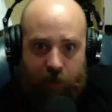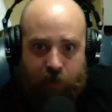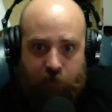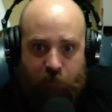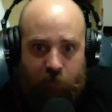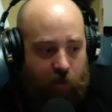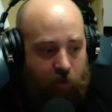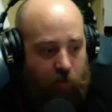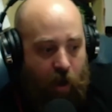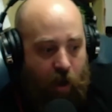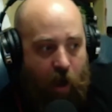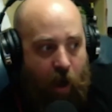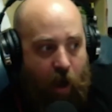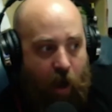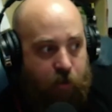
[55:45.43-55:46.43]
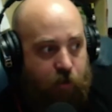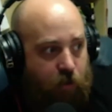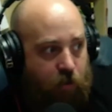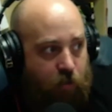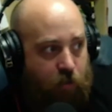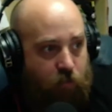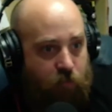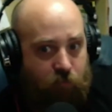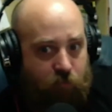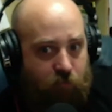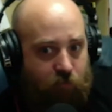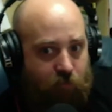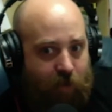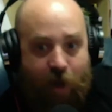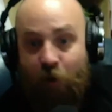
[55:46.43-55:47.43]
Cause I'm like, I
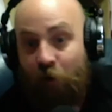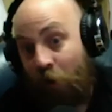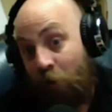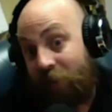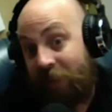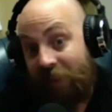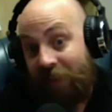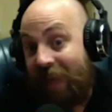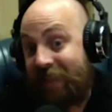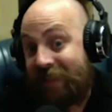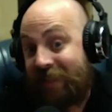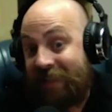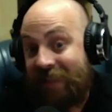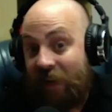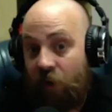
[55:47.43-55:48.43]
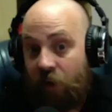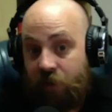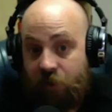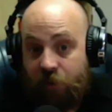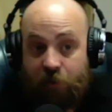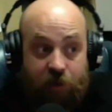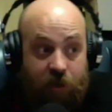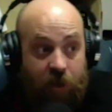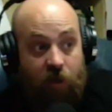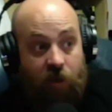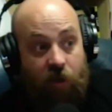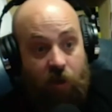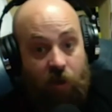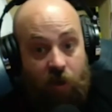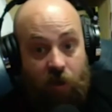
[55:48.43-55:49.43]
don't know what the lesson there is other than
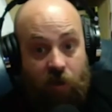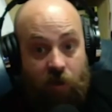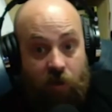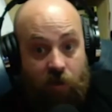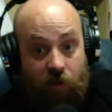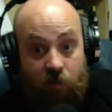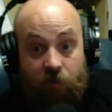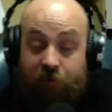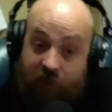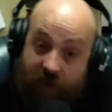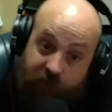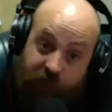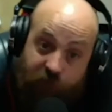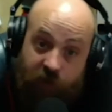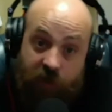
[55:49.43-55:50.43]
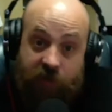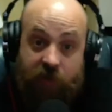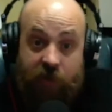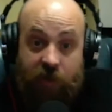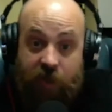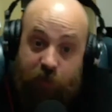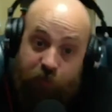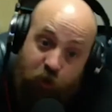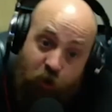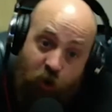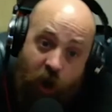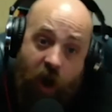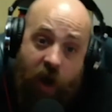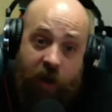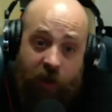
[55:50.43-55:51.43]
faithfulness and keep
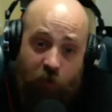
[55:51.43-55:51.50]
trying and